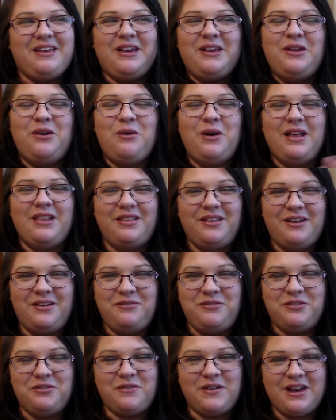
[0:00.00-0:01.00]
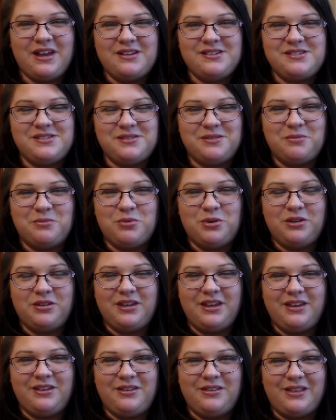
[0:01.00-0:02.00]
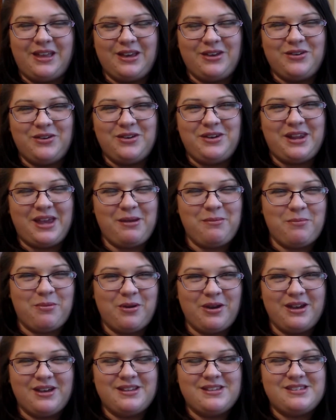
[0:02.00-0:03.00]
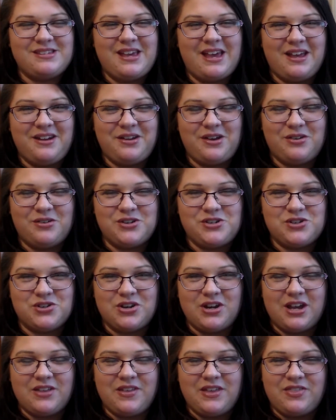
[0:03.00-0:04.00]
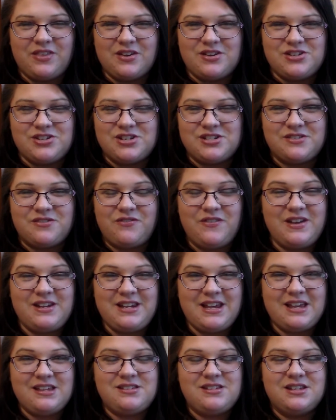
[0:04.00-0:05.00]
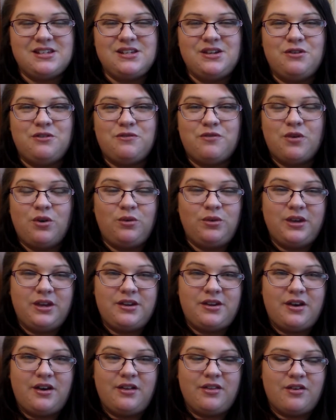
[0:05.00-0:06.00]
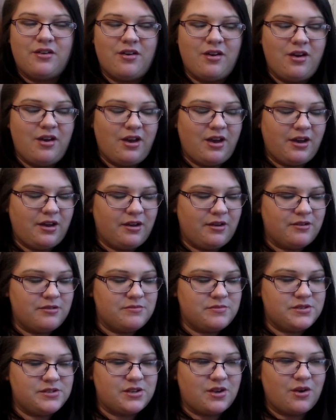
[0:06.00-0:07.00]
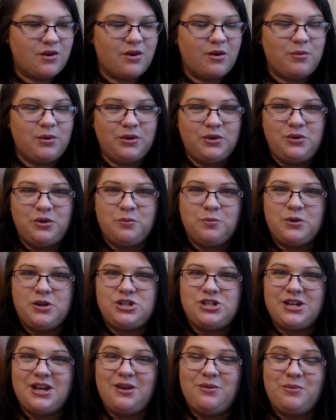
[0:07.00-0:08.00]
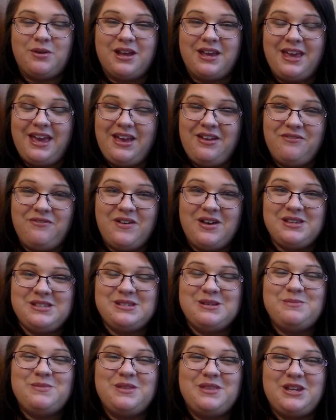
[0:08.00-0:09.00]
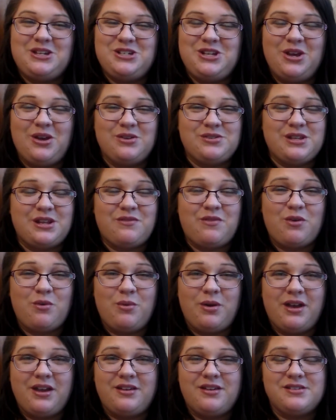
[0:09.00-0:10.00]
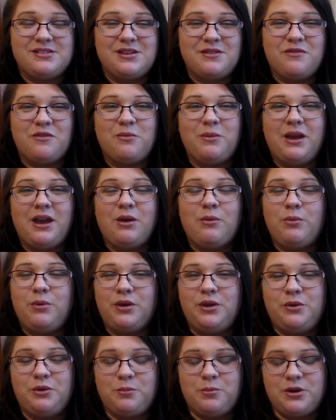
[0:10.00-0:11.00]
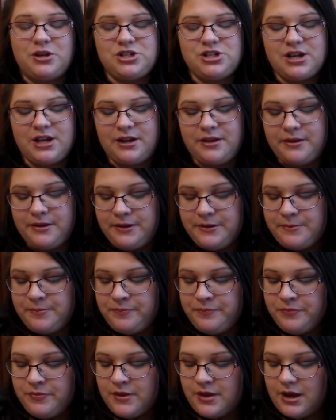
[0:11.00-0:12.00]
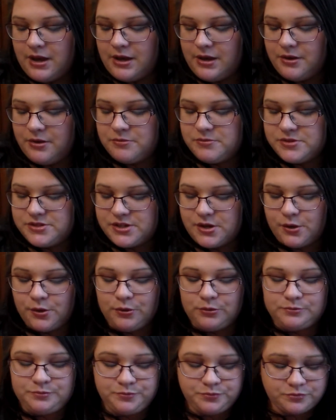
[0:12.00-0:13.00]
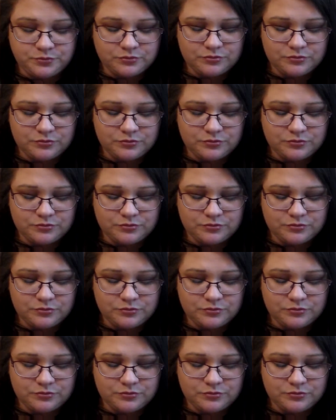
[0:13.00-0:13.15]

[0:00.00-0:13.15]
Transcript: you know, I love to find some really like good name brands at Dollar Tree. I think that's just a fantastic deal for only a dollar. Um, so I really do appreciate when I can't find something that she goes out of her way and does it for me. I really do appreciate it. Um, so